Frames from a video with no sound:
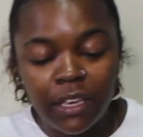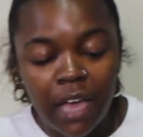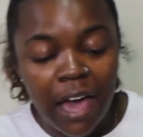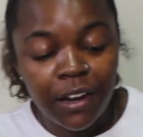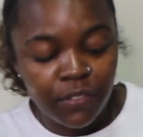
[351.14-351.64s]

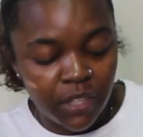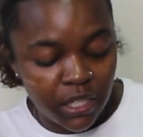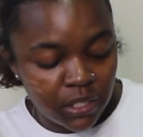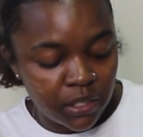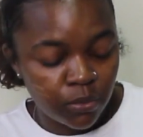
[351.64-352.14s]
out of
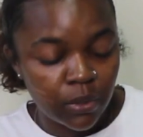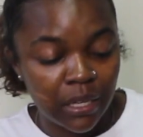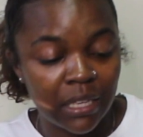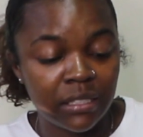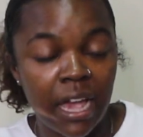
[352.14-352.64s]
this
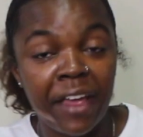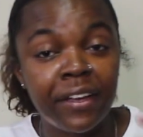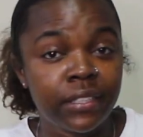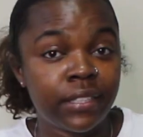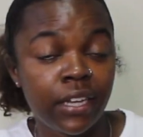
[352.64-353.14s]

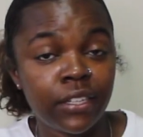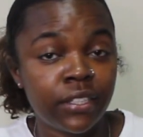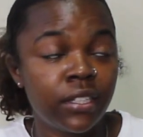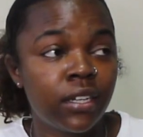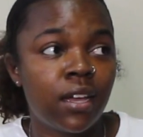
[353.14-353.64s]
entire
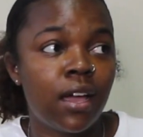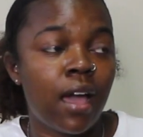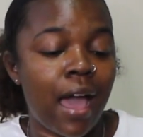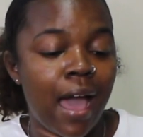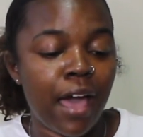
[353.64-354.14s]
container,
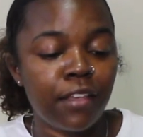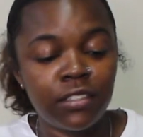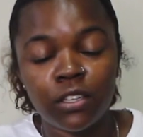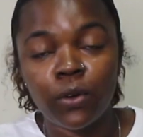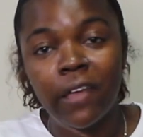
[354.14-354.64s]

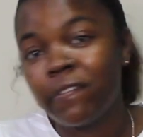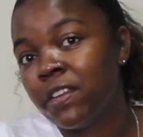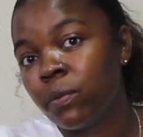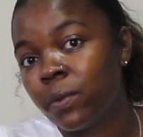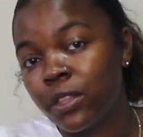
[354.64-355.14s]
I still haven't
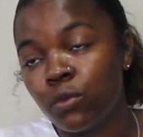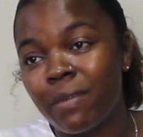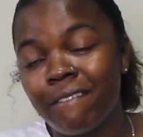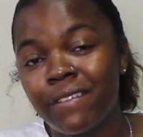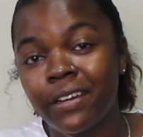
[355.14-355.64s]
even went through
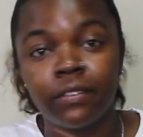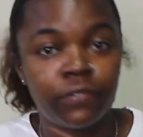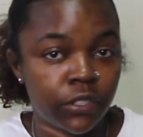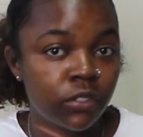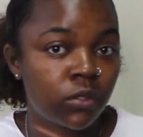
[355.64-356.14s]
my very
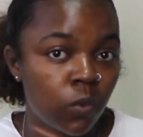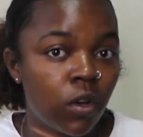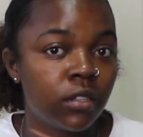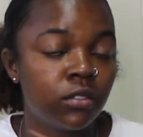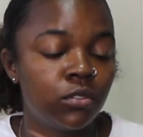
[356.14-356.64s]
first
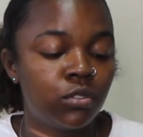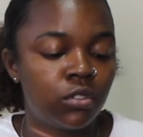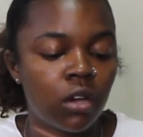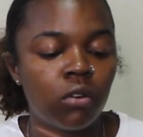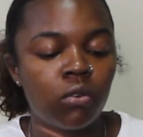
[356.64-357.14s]
one.
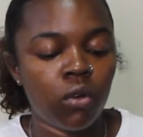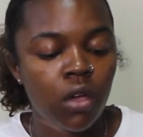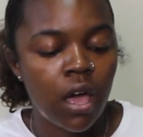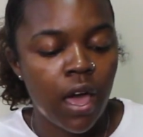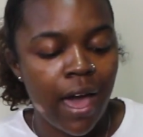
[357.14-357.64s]
So
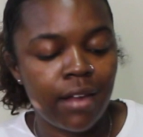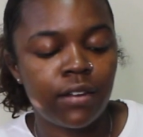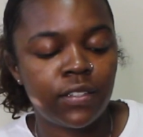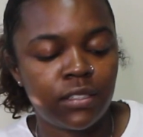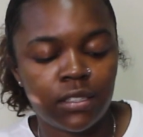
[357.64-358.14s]
out
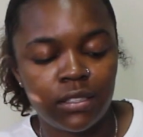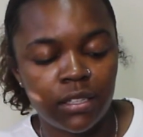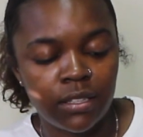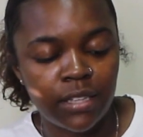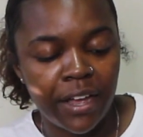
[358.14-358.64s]
of this
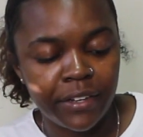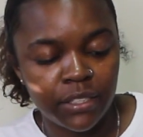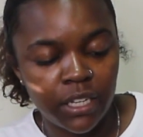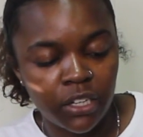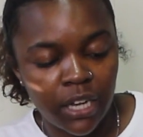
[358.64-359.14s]
entire
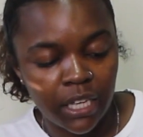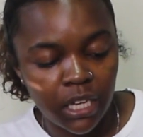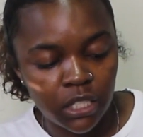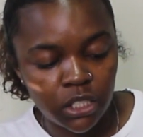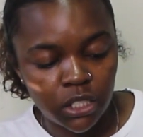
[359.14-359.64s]
container, like
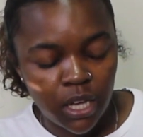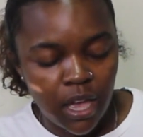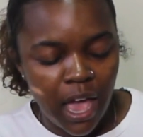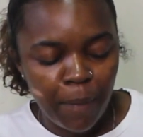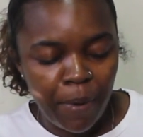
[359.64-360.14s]

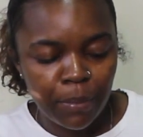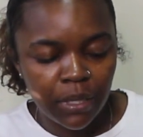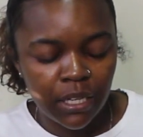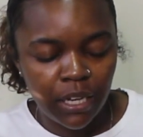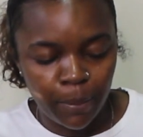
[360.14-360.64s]
I
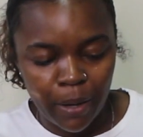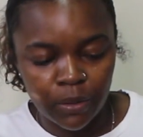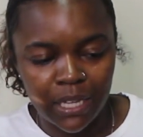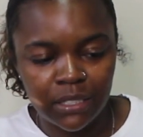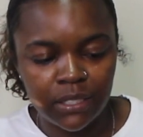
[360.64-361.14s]
probably can get
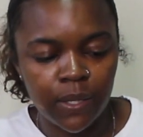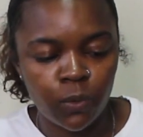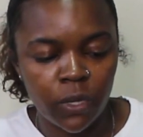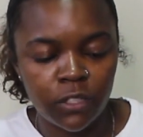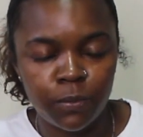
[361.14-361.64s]
about like
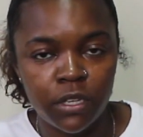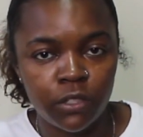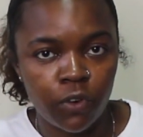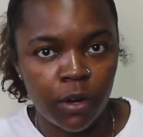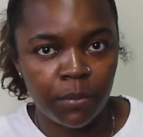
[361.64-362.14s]
10 waist
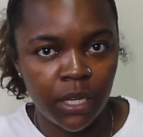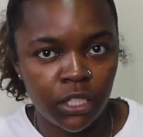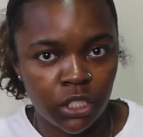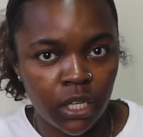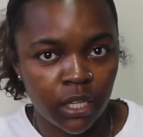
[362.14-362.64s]
beads from
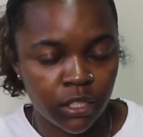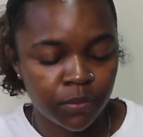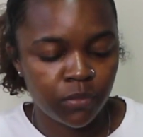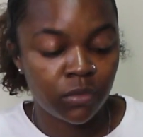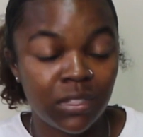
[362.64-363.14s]
each color.
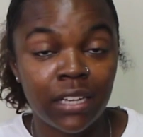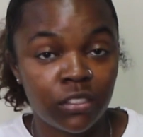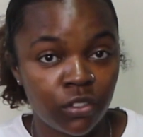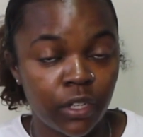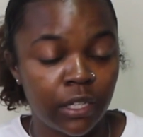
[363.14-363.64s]

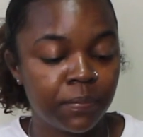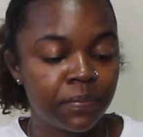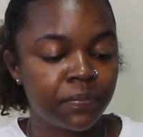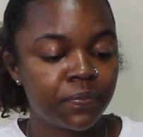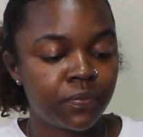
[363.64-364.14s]
That's great.
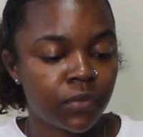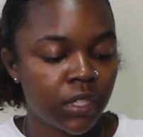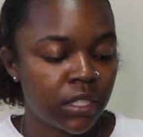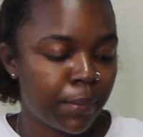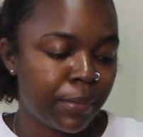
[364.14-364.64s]

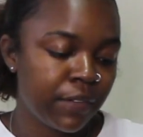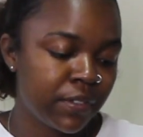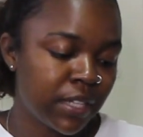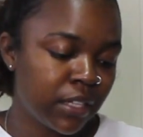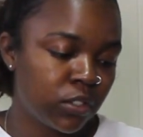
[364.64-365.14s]
Because I believe
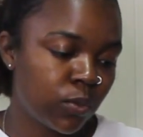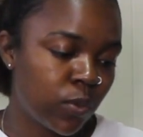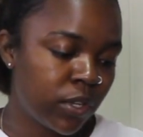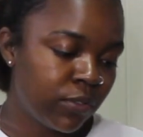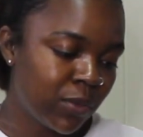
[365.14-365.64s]
it's like
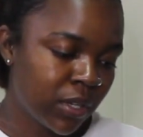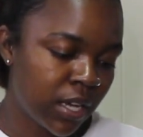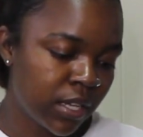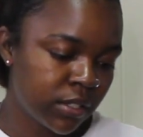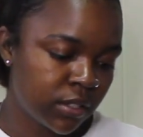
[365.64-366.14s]
24
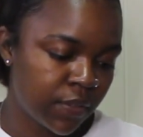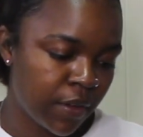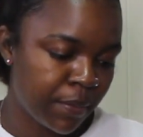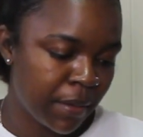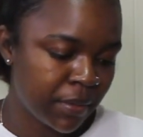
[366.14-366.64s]
colors, if
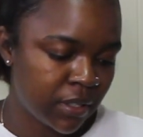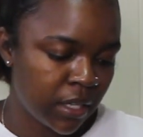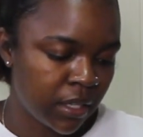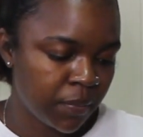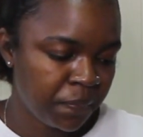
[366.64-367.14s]
I'm not
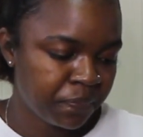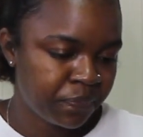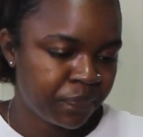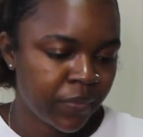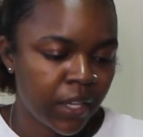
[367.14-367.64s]
mistaken.
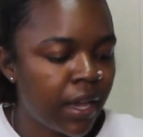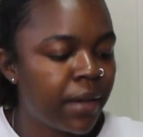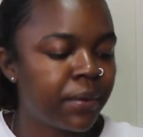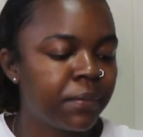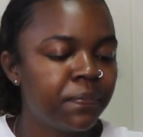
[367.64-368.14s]

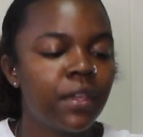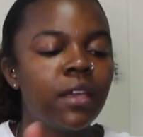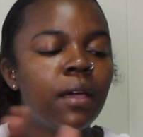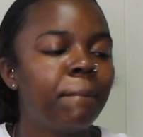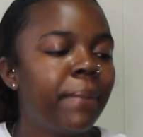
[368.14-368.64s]
I don't know.
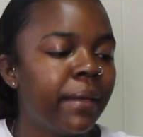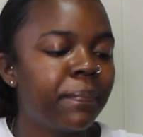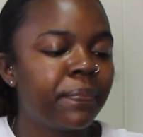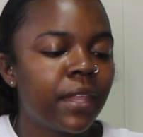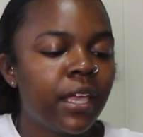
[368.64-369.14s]

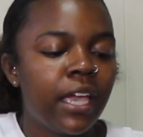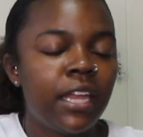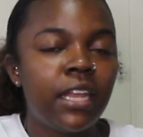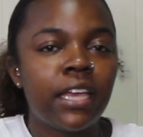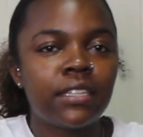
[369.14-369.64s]
But,
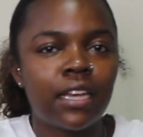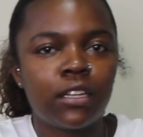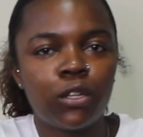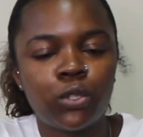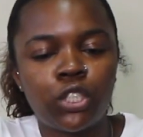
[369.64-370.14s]
and it has like
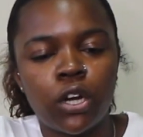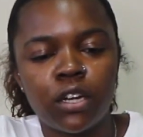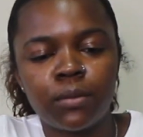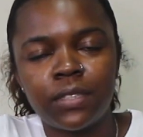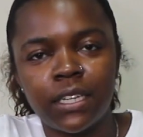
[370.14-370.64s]
little
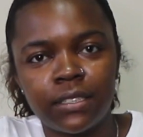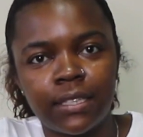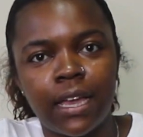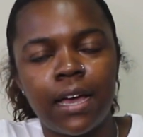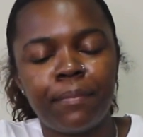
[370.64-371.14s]
charms at the
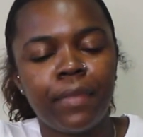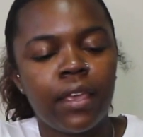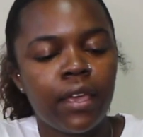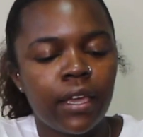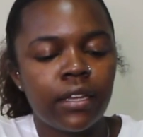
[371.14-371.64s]
top.
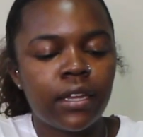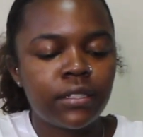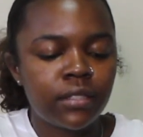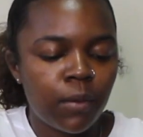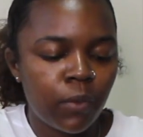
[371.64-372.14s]
It
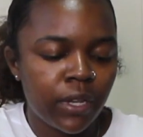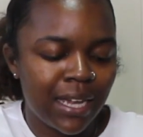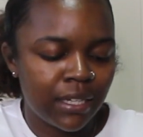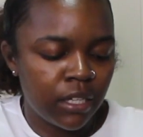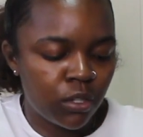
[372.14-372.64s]
does come with
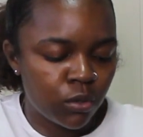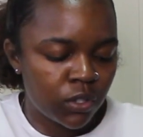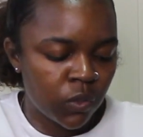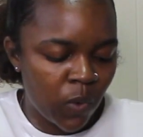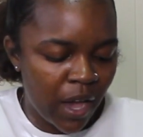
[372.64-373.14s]
like needles
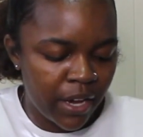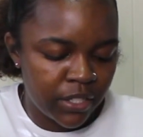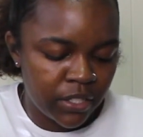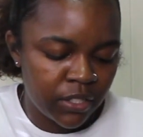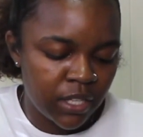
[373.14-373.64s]
and
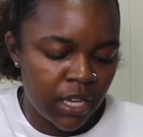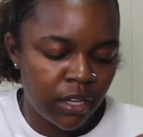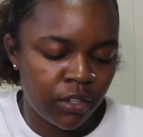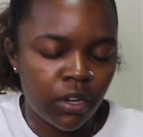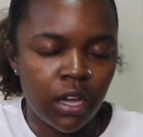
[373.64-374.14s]
wires.
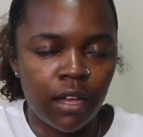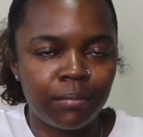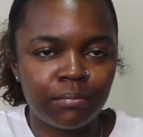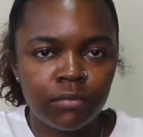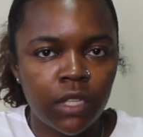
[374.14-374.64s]
And
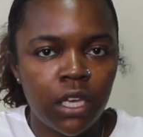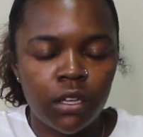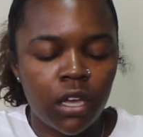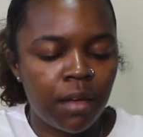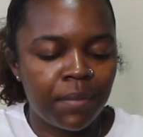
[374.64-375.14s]
a
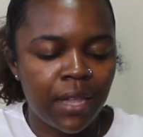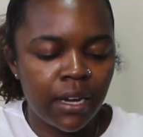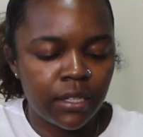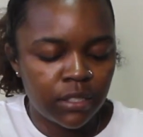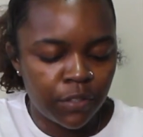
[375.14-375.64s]

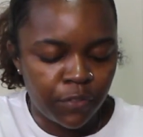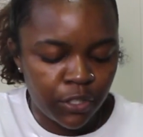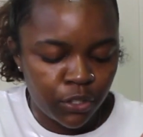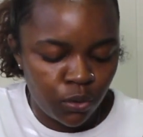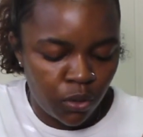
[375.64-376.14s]
lot of the stuff in
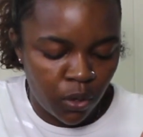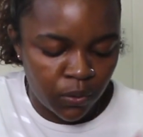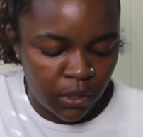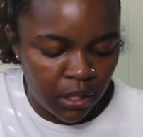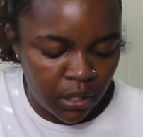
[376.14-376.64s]
here you
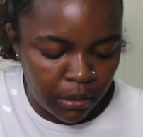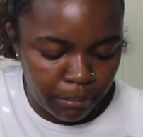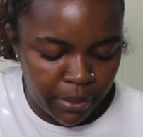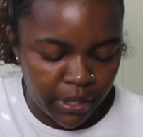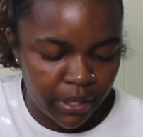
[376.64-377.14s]
don't
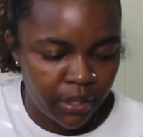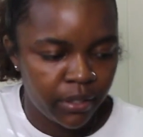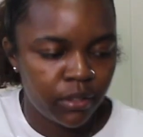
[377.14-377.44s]
need. But